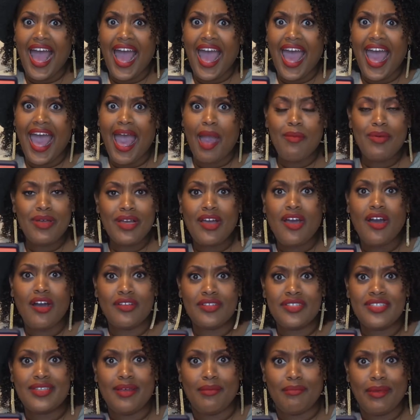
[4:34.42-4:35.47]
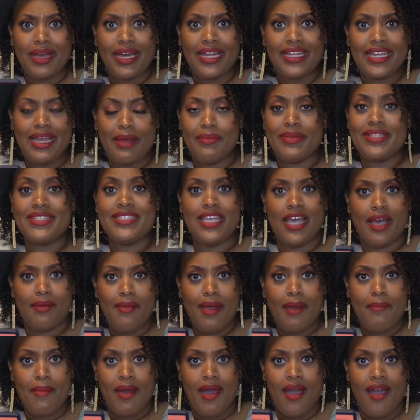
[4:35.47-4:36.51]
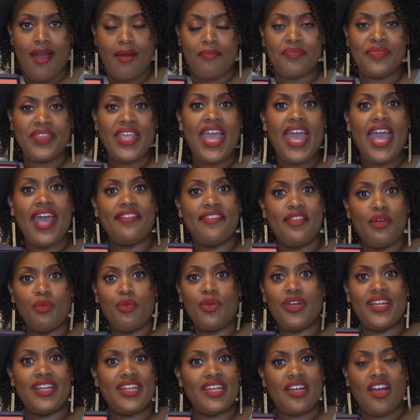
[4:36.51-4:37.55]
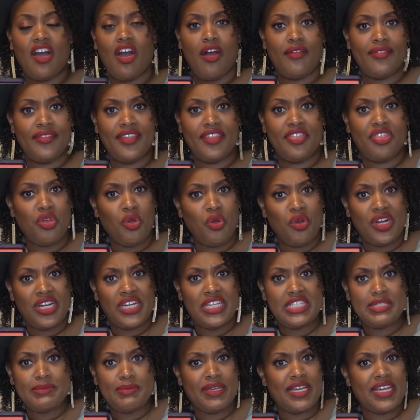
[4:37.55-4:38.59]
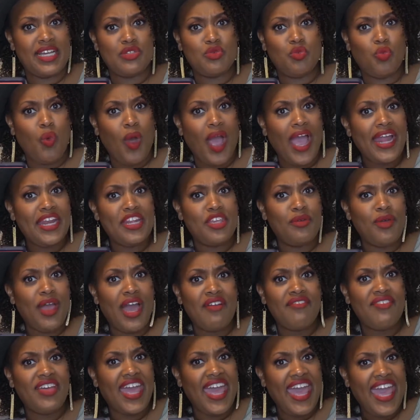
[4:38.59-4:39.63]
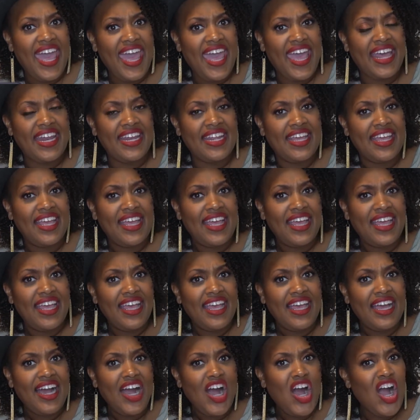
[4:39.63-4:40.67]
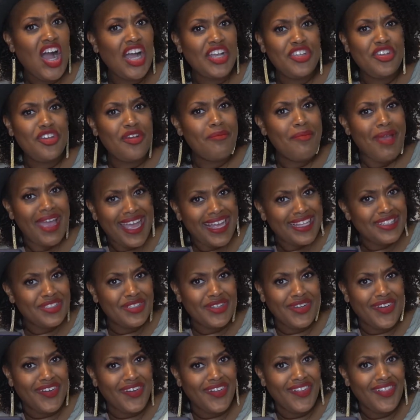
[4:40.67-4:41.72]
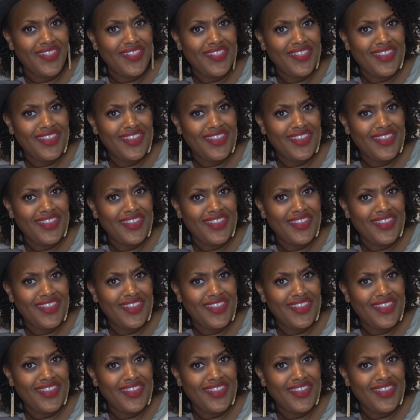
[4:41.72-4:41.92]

I'm going to call somebody. I'm going to tell my mom, and then we're going to call the authorities. Because why do you have a head on your mantle?